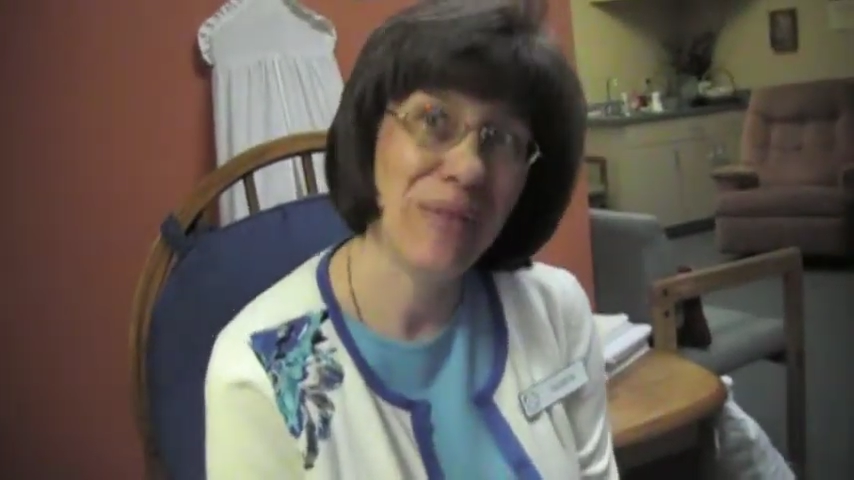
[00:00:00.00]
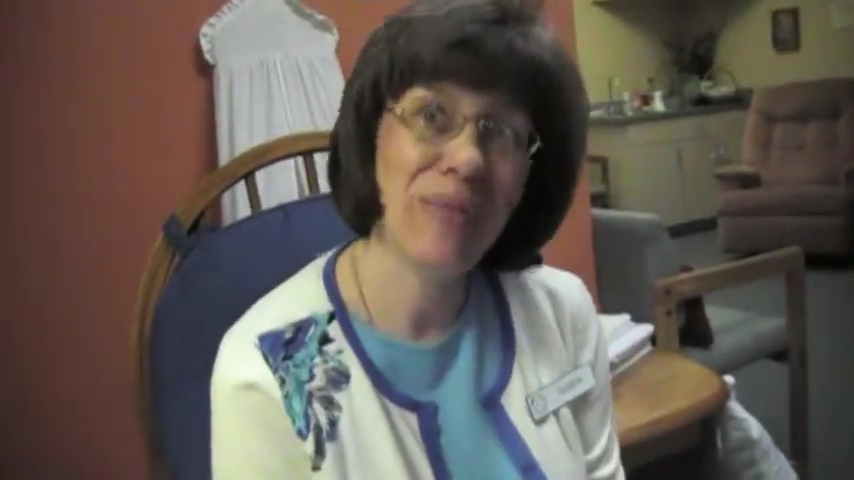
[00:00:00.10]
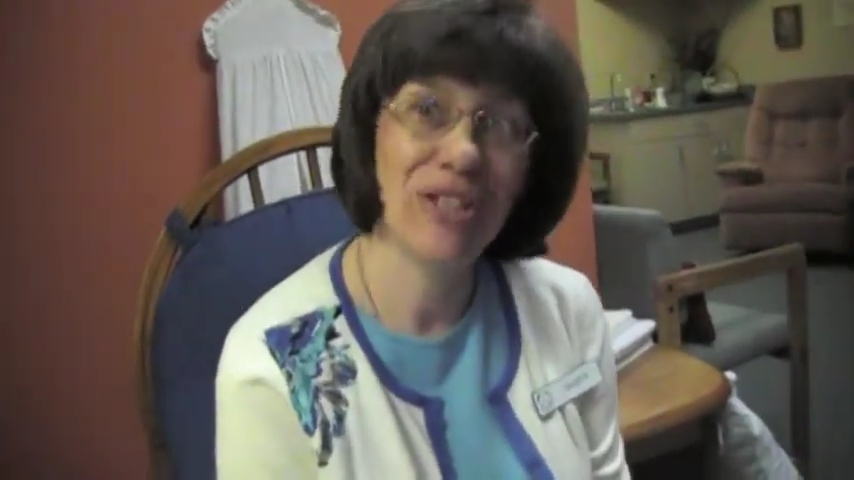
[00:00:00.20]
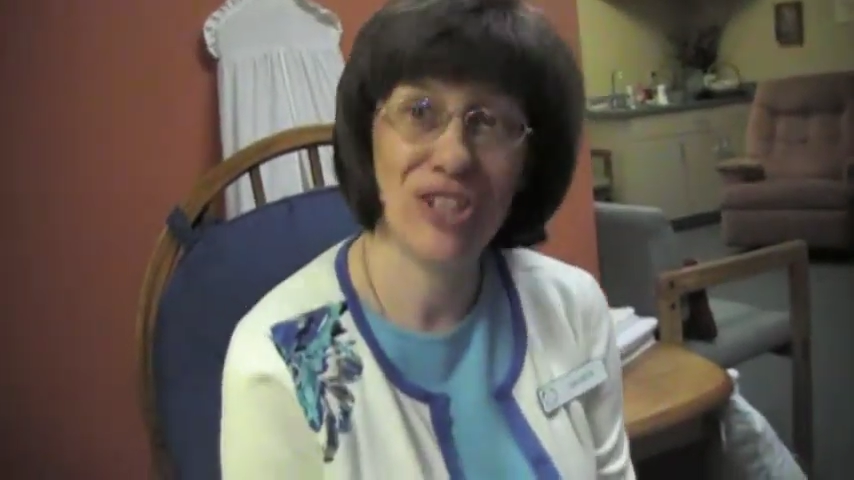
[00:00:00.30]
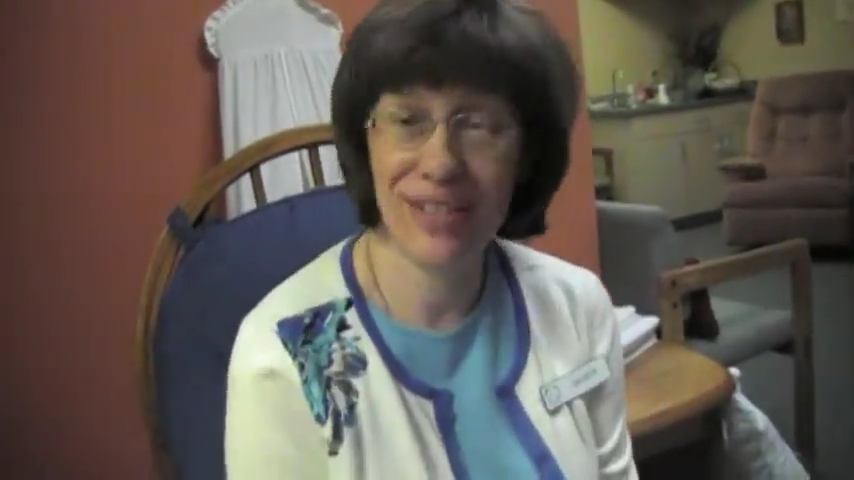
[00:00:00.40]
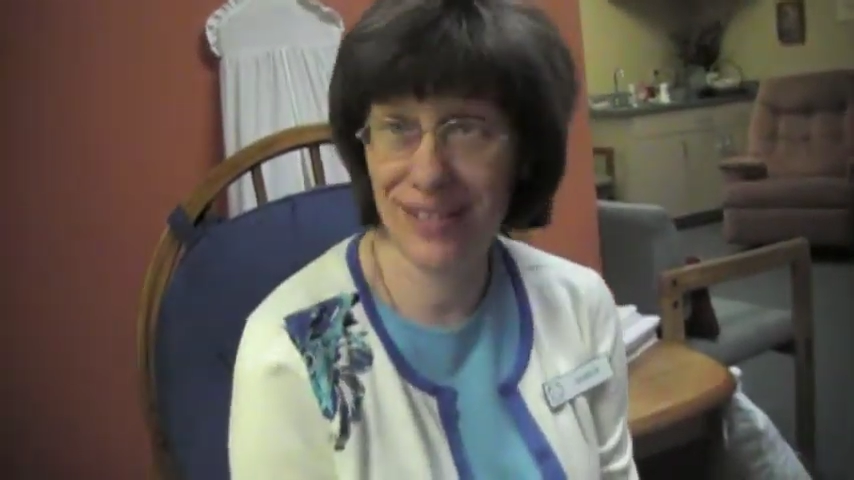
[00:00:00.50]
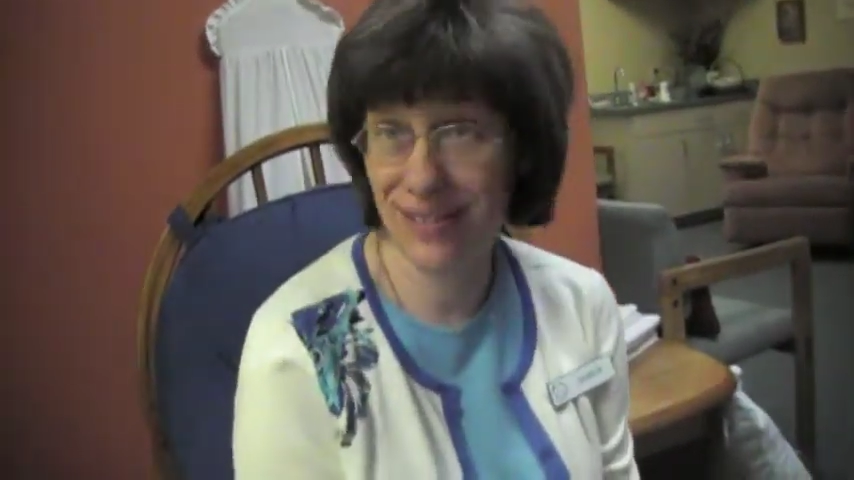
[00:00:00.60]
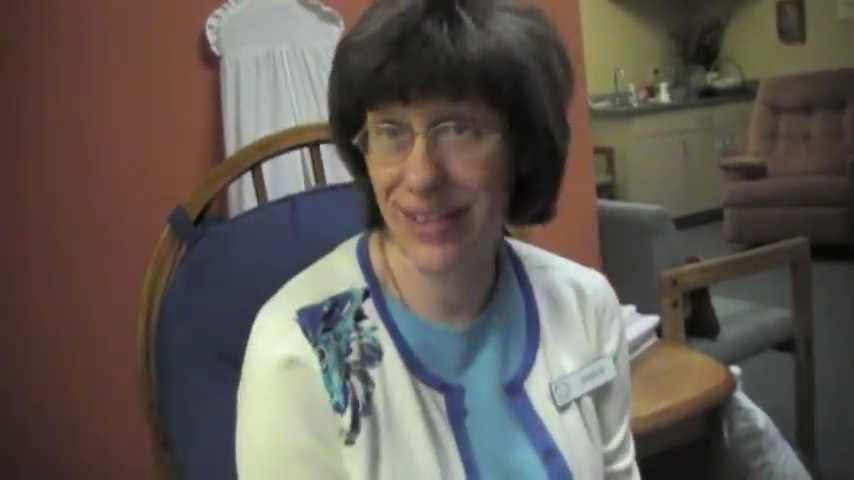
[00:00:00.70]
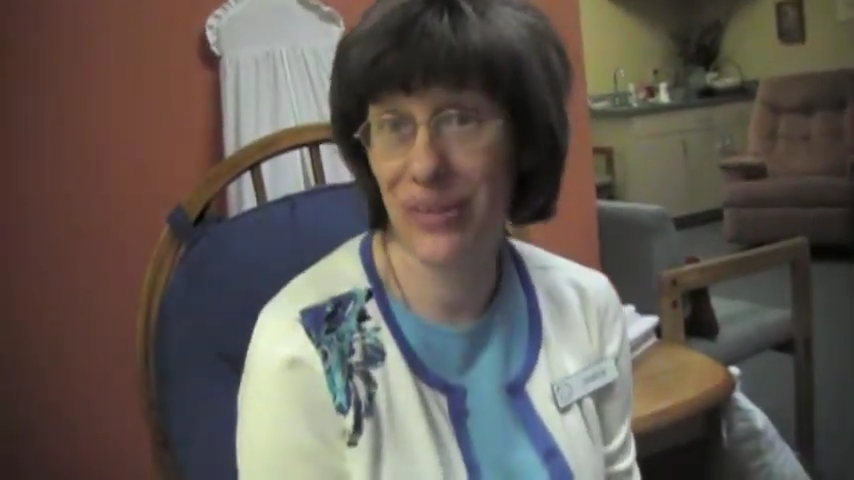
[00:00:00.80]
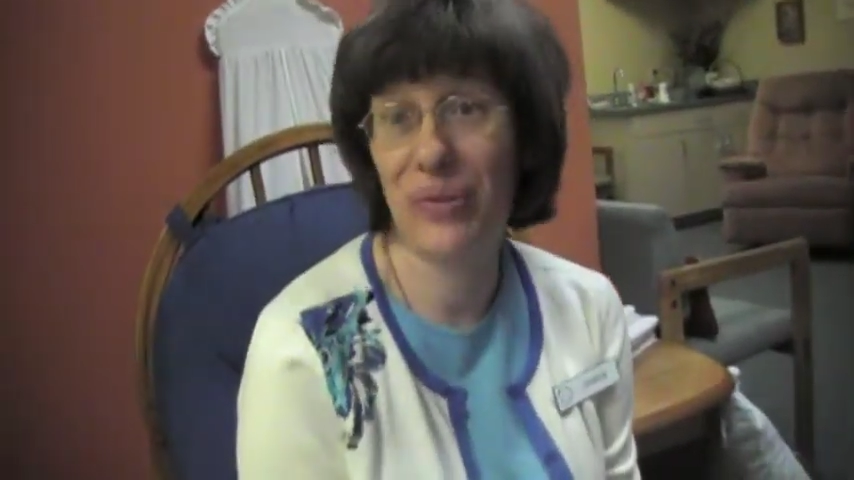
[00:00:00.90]
but she still
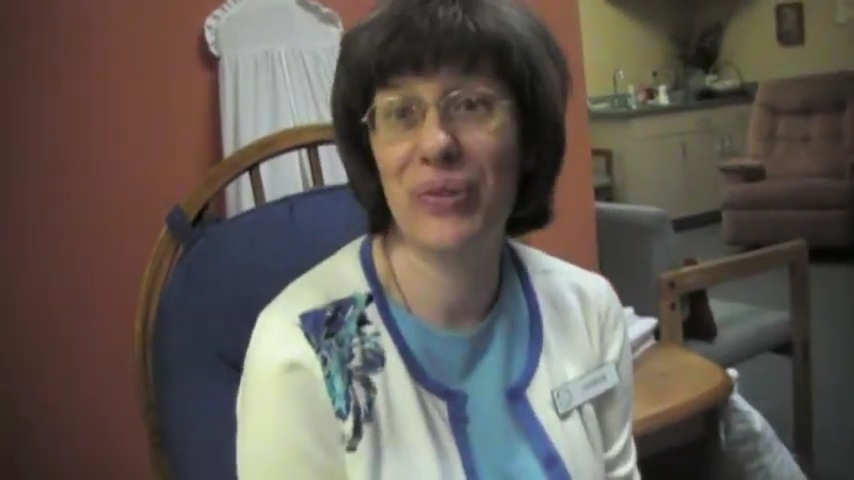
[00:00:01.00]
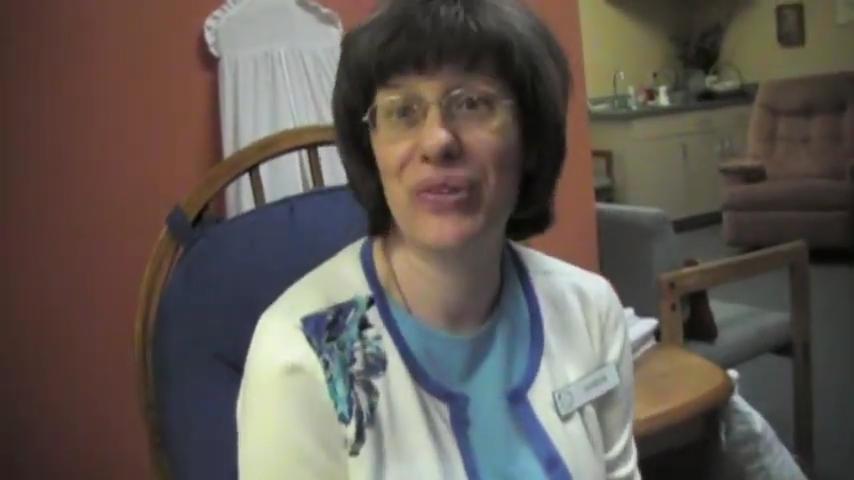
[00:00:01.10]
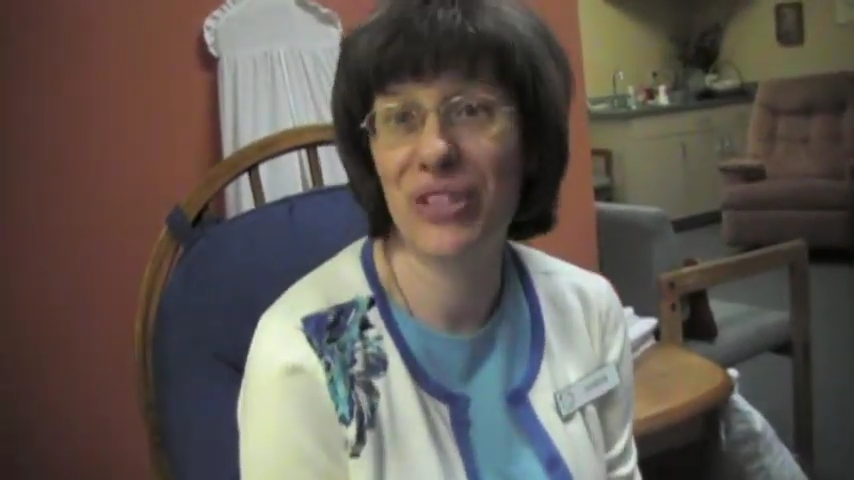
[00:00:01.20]
has older